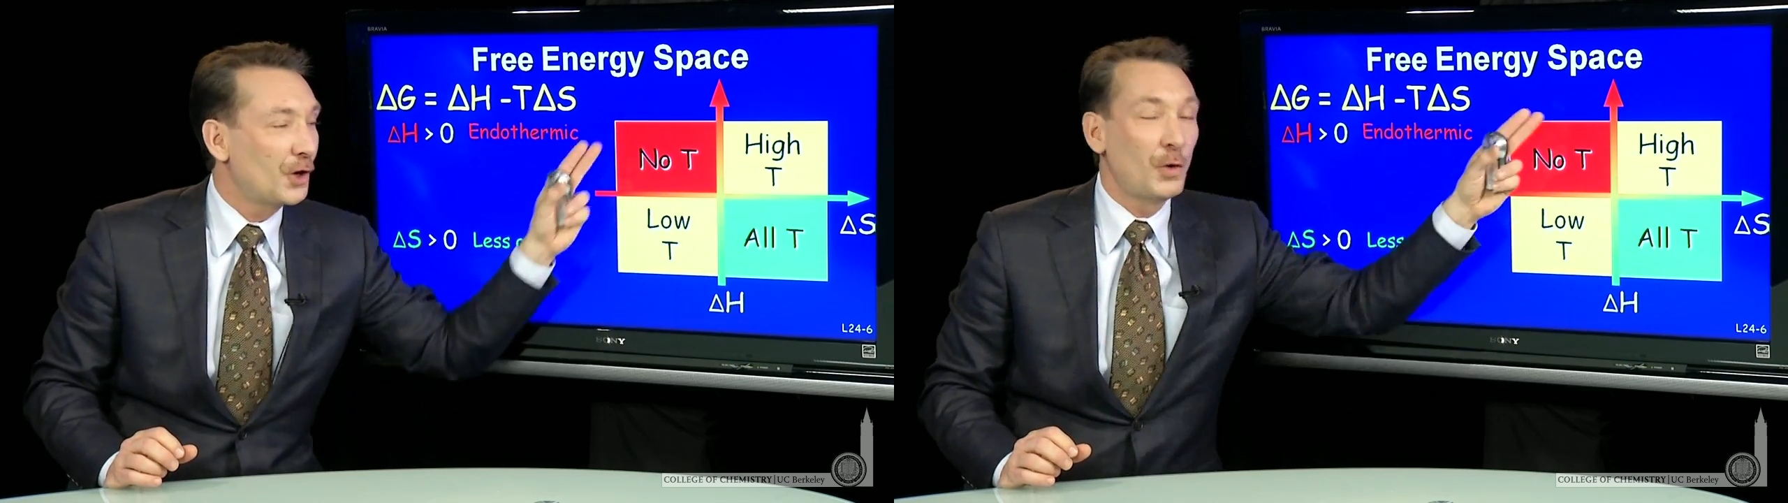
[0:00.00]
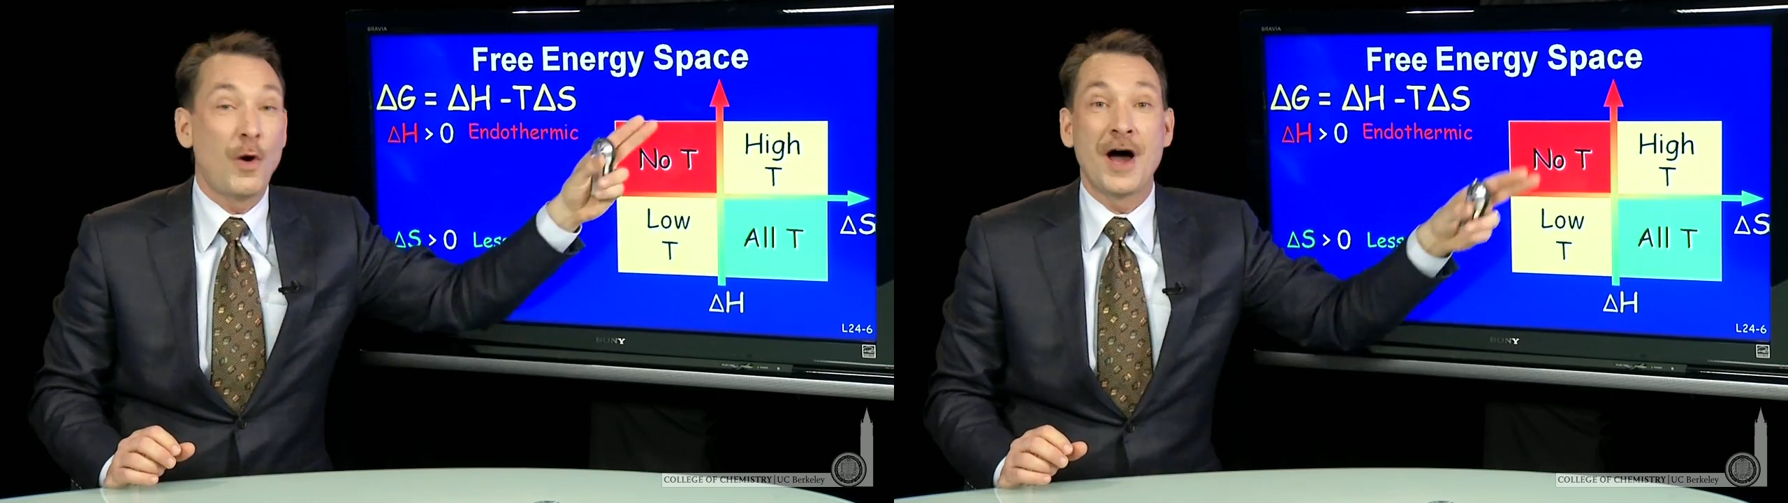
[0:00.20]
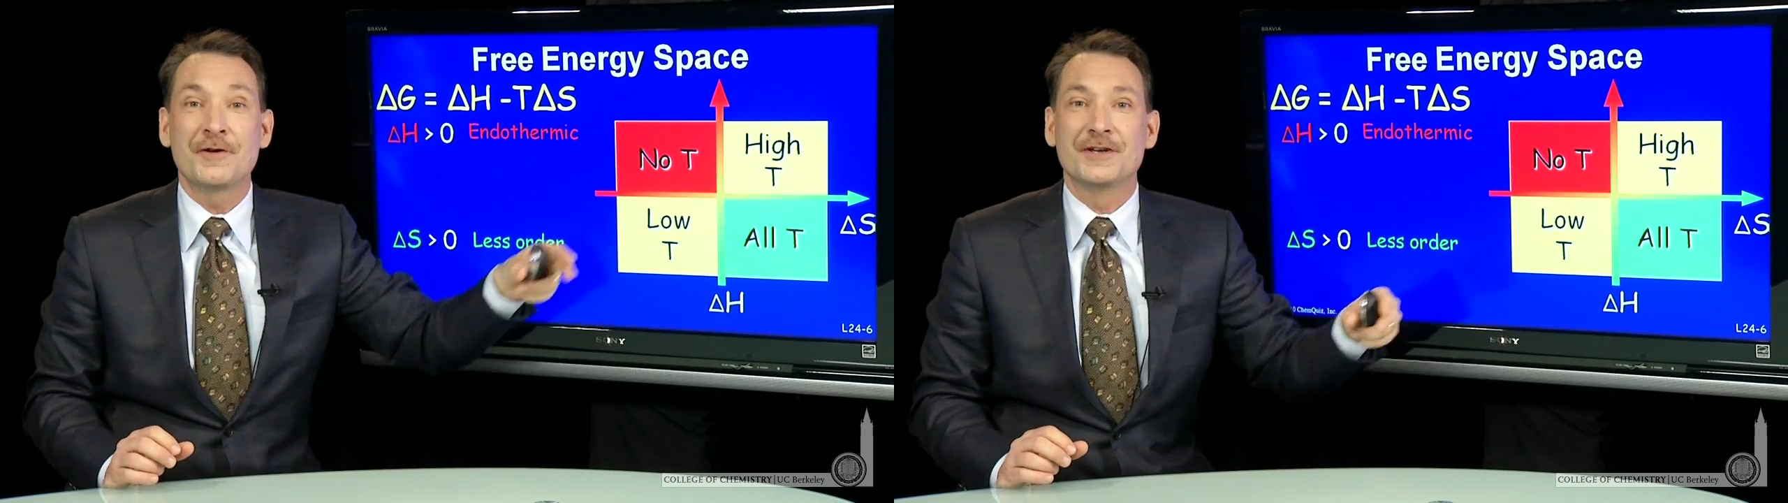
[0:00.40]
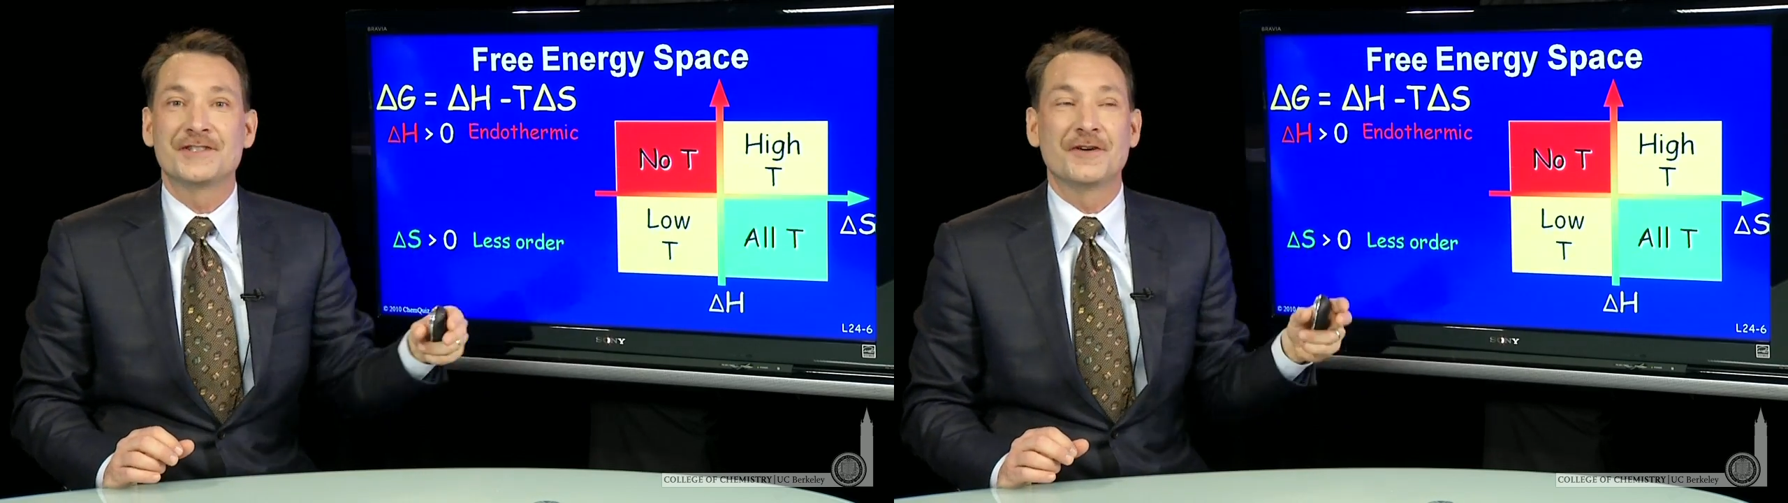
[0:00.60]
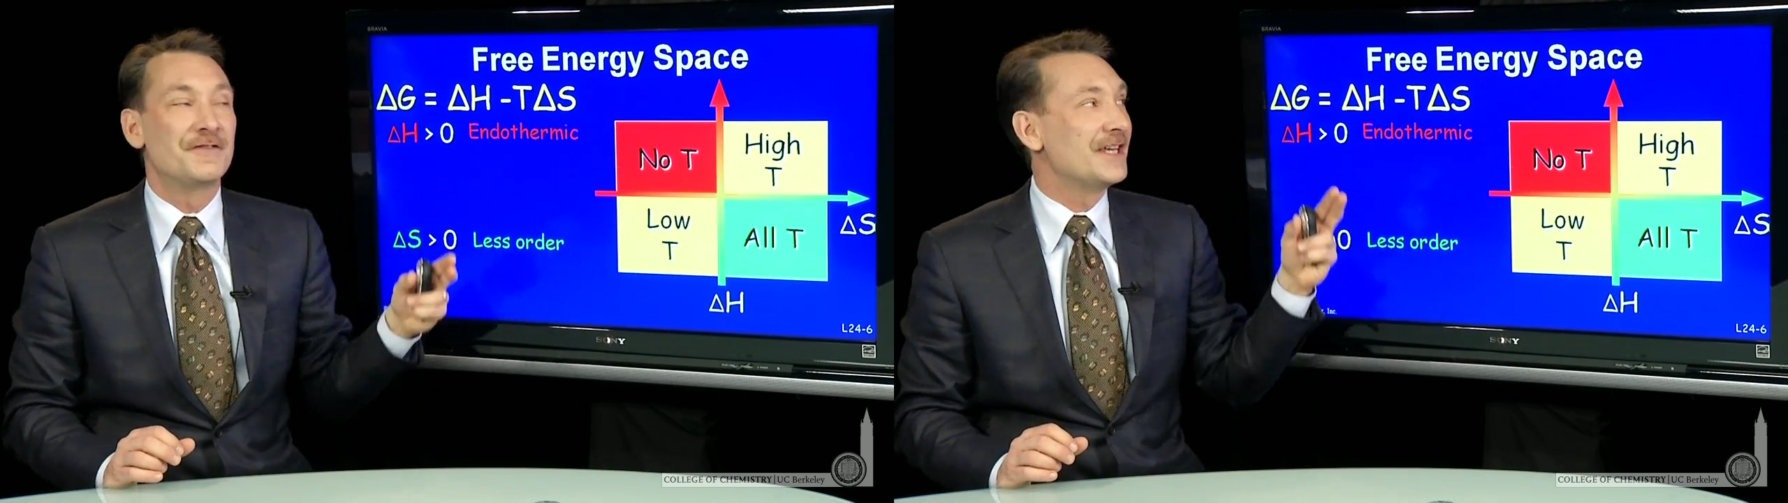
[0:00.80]

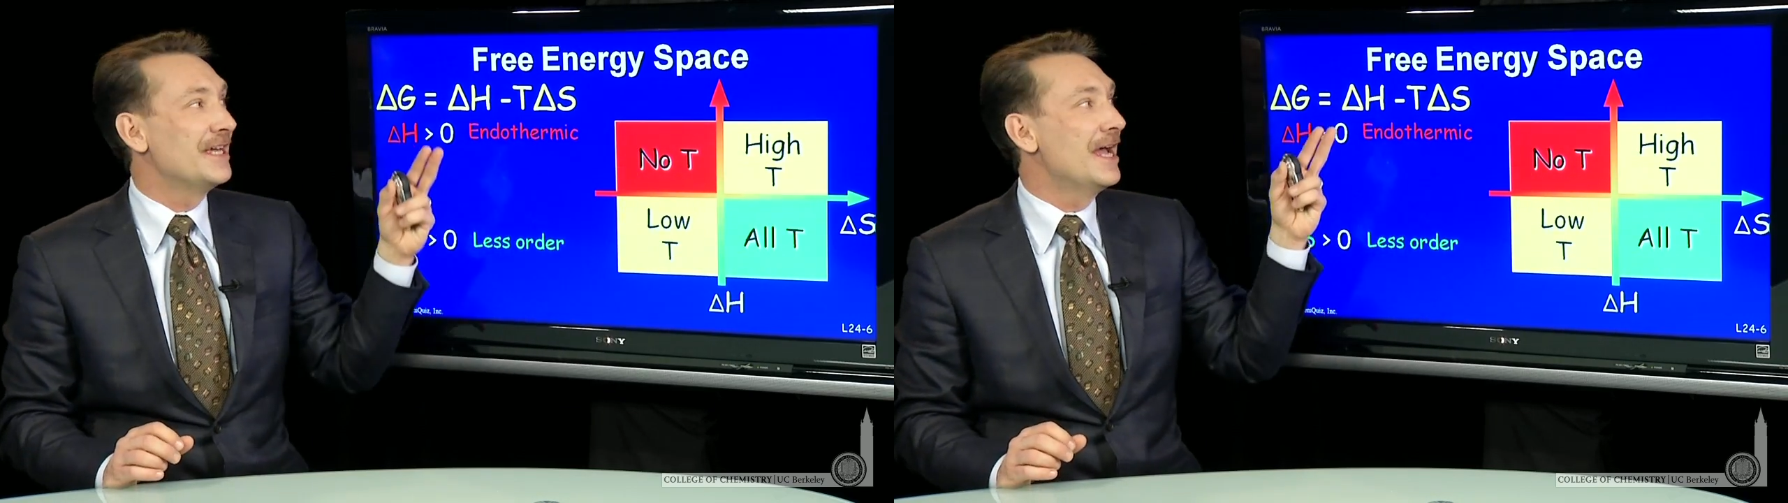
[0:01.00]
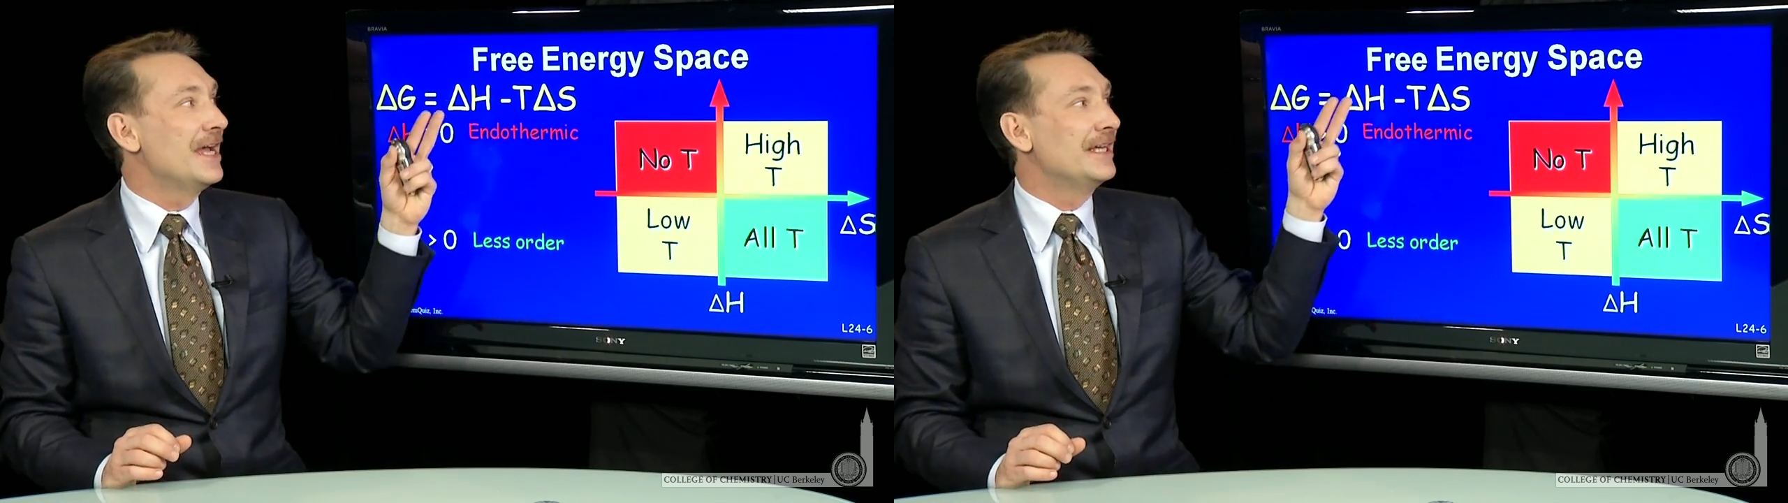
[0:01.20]
quadrants of the